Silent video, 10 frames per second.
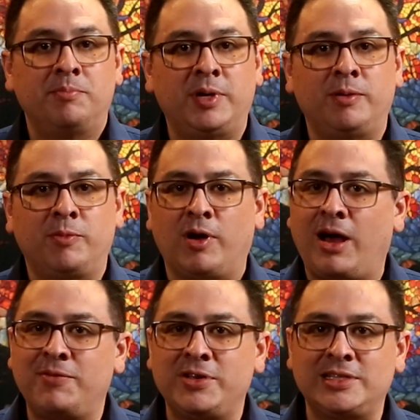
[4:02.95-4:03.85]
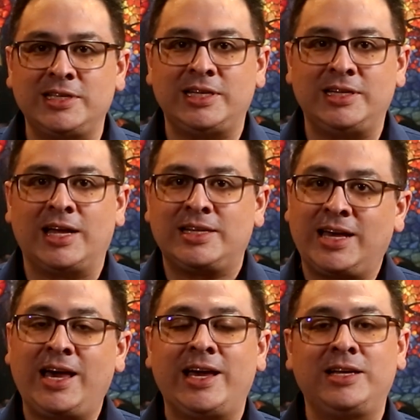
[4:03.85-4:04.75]
but we're obviously not
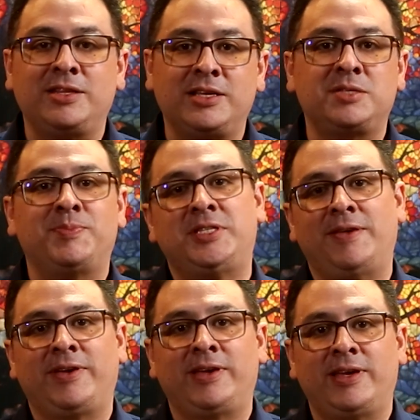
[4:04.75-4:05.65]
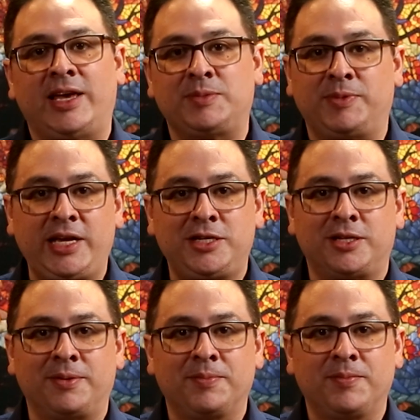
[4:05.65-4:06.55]
tied to this specific explanation.